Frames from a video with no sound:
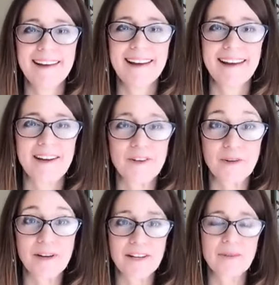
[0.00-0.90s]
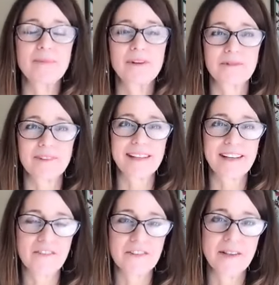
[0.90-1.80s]
Mm-hmm. And you're in the book really
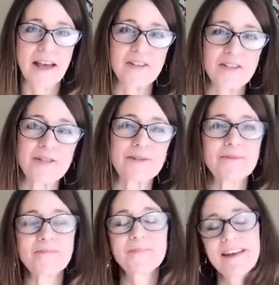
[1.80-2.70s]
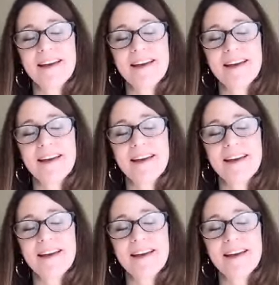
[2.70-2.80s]
covers that too.